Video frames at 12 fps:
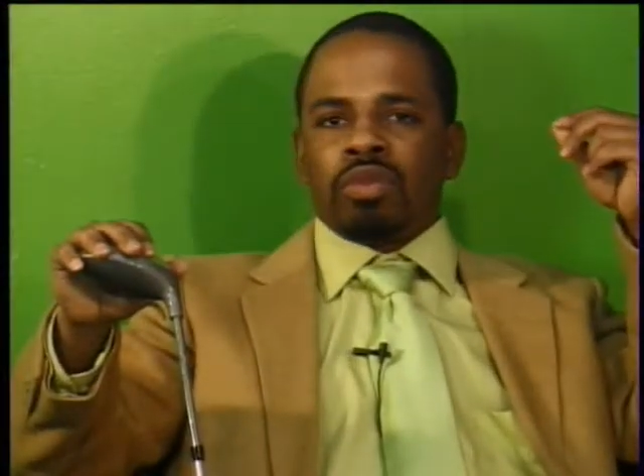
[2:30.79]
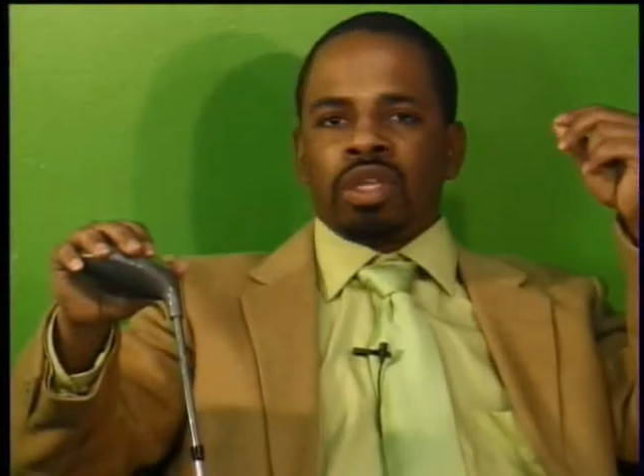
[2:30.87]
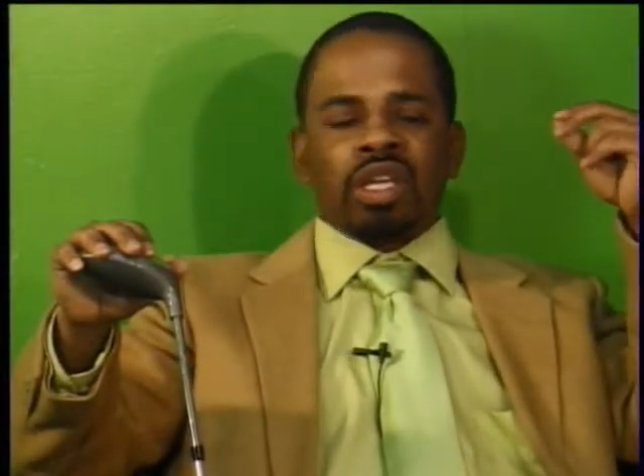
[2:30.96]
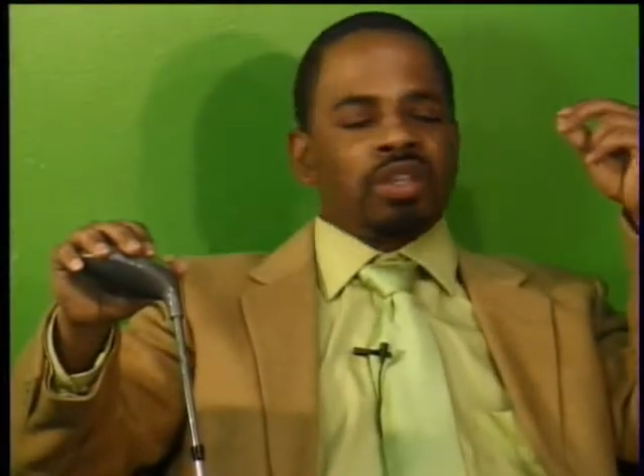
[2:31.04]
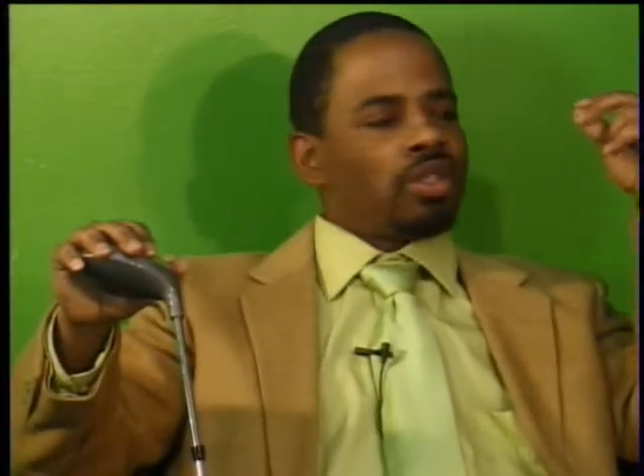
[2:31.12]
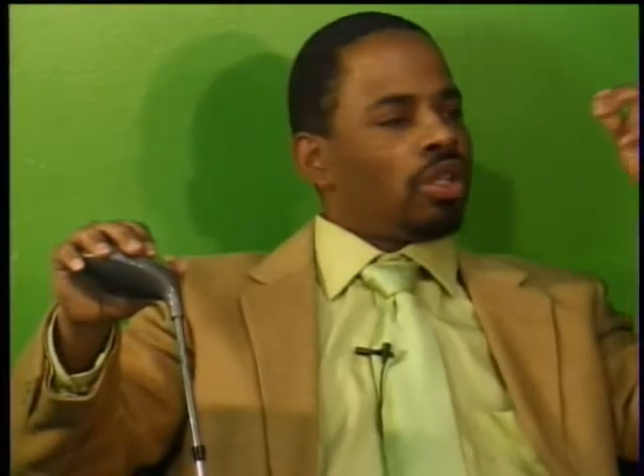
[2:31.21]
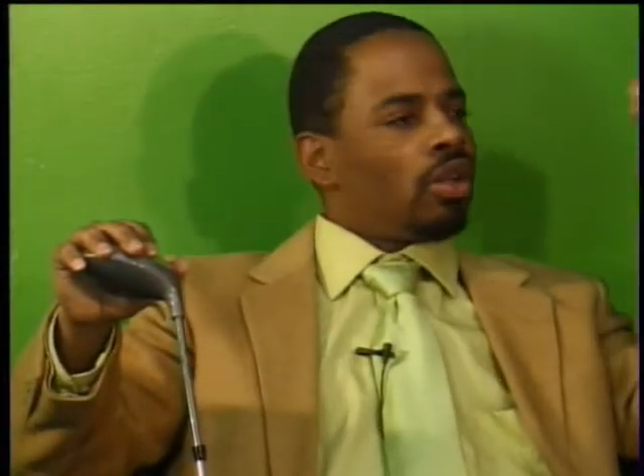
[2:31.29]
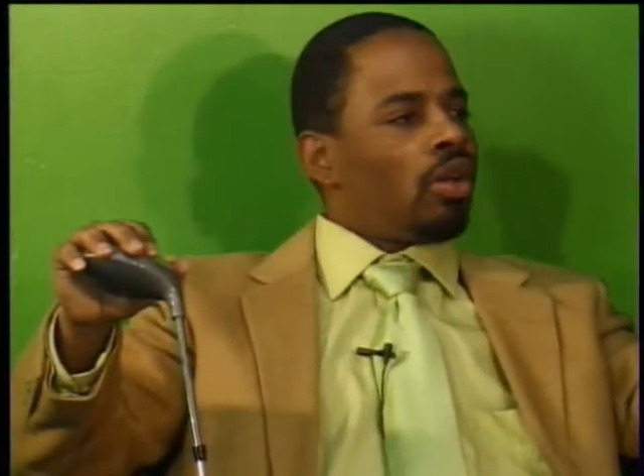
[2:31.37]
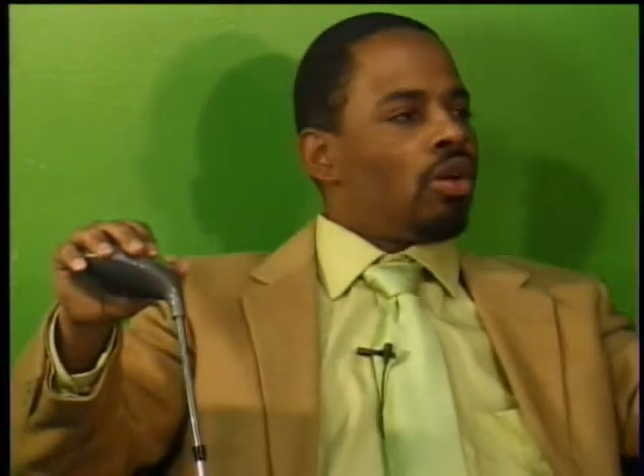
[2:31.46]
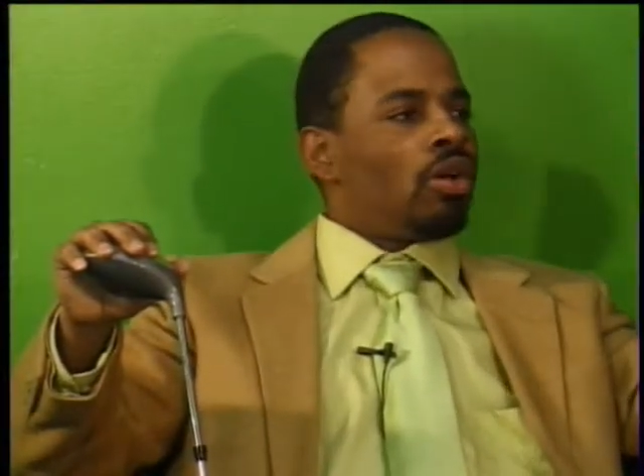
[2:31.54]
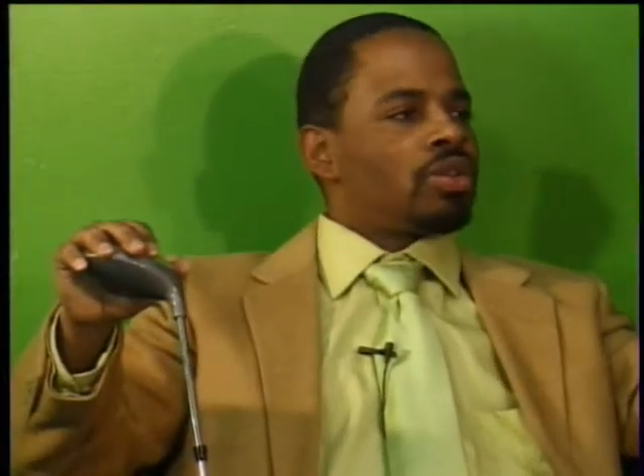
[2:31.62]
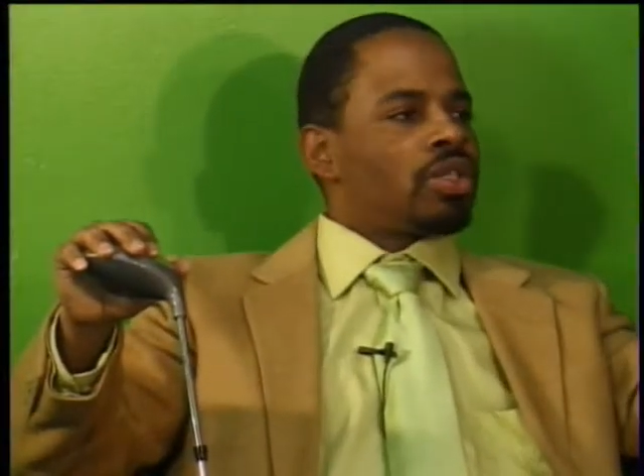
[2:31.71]
when there's a
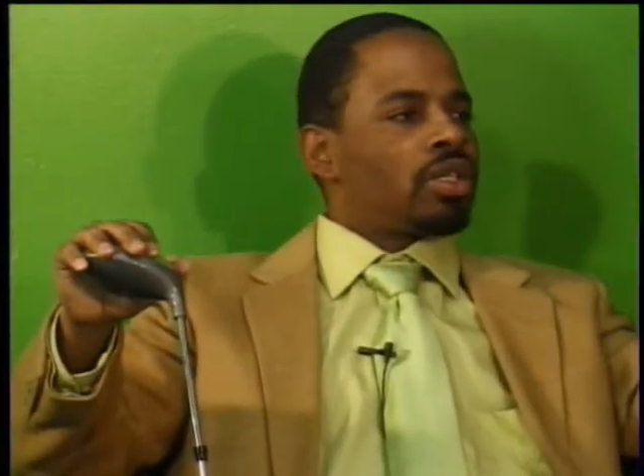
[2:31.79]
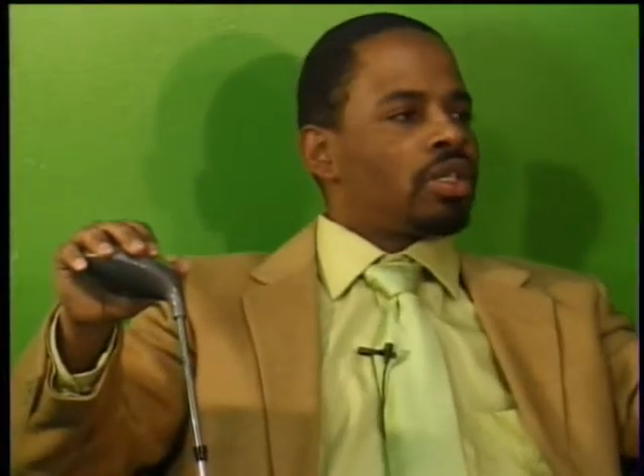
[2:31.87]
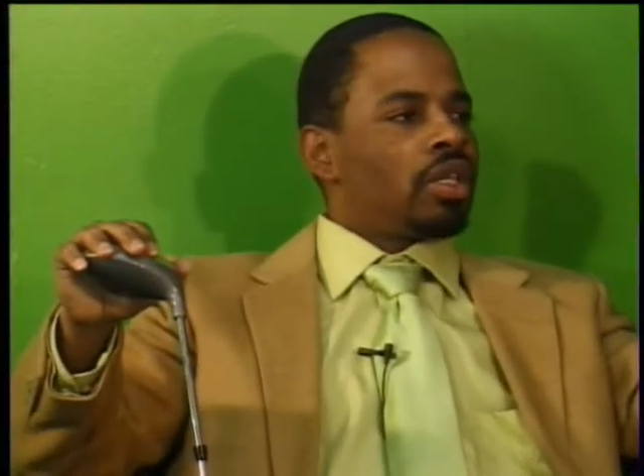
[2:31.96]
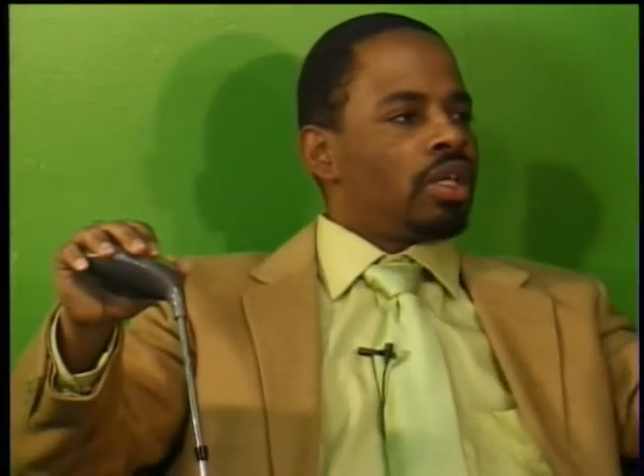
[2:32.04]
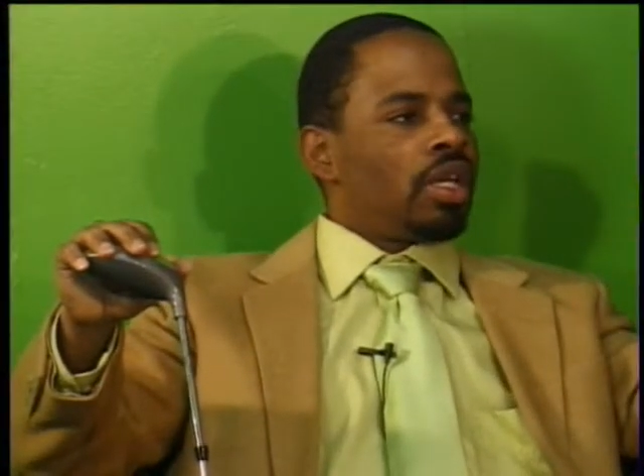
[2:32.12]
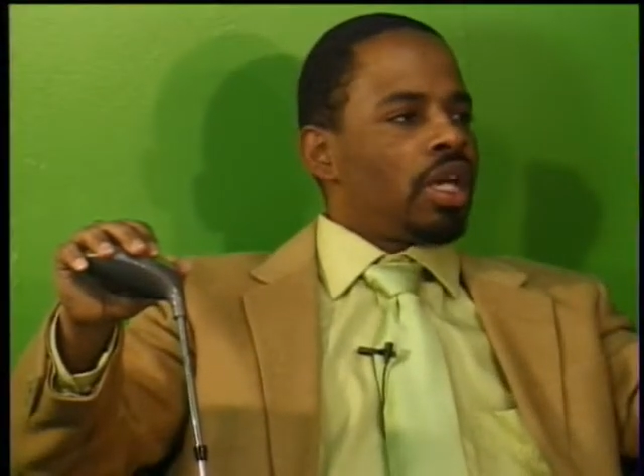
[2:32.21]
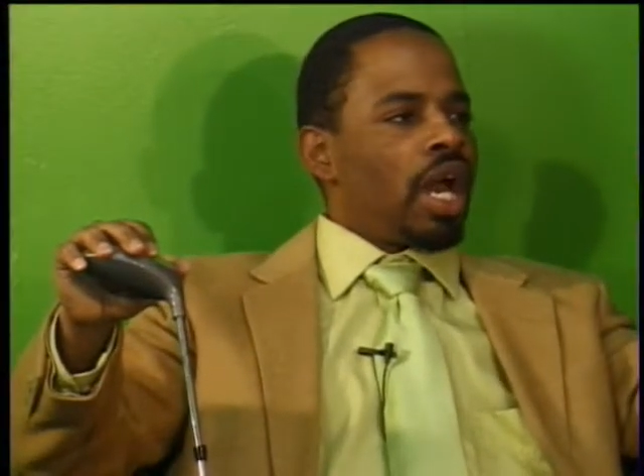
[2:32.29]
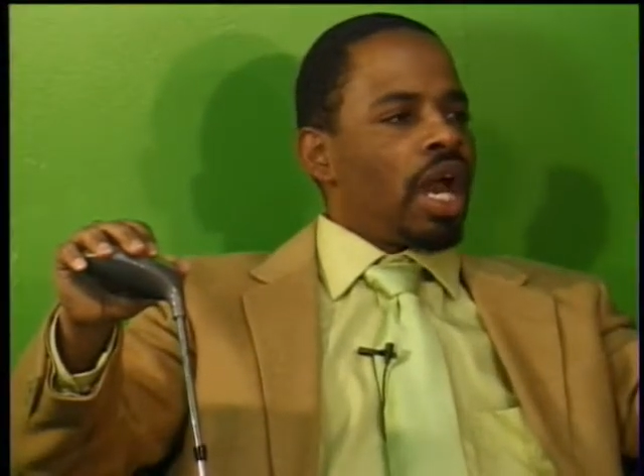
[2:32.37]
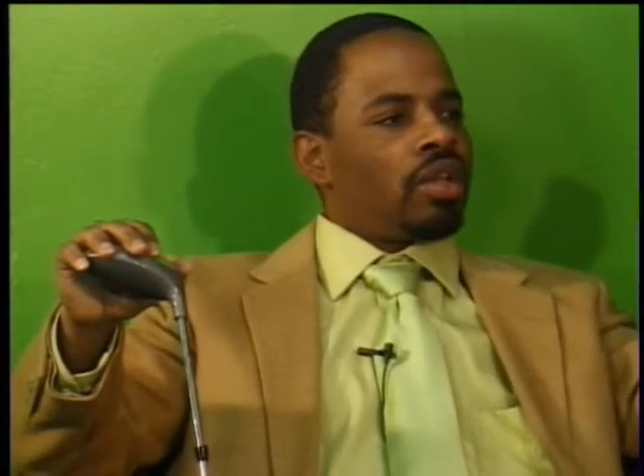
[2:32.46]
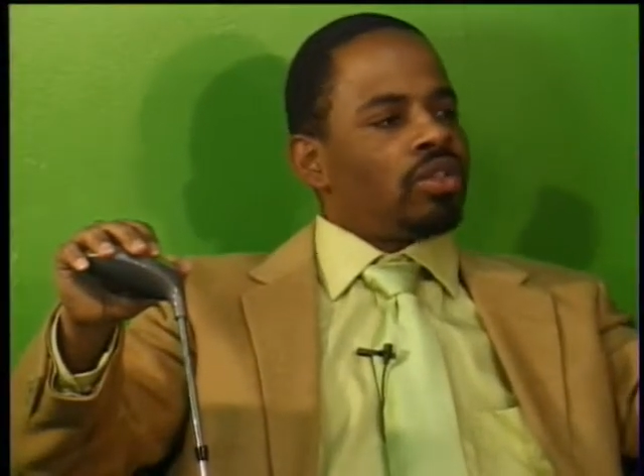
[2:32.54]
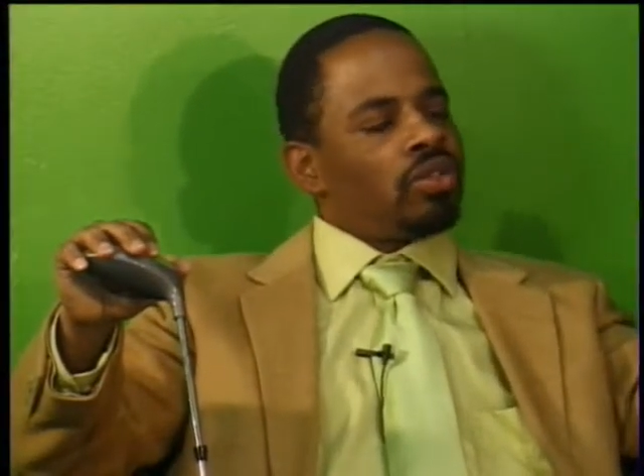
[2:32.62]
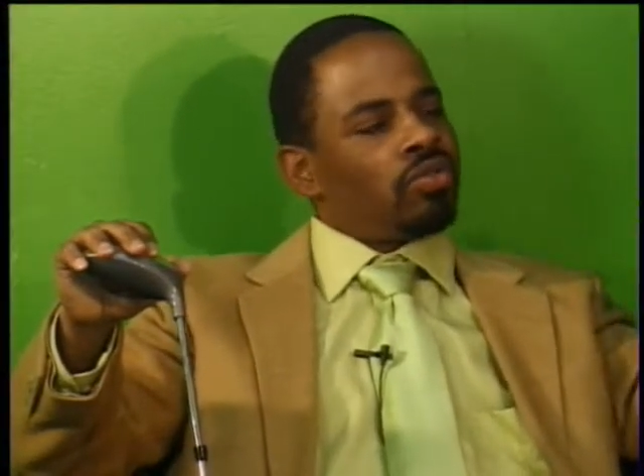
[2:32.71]
loss,
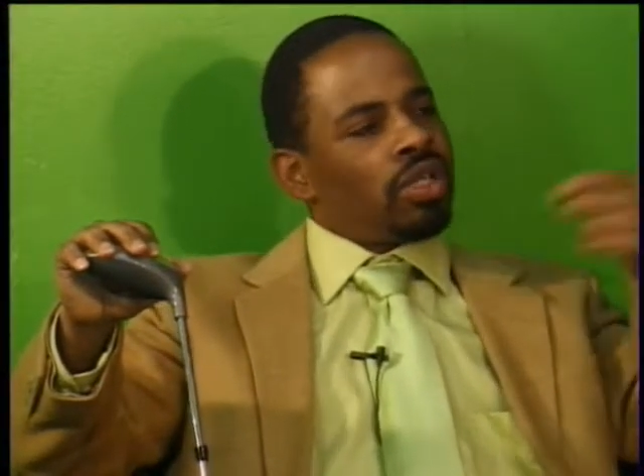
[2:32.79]
how do you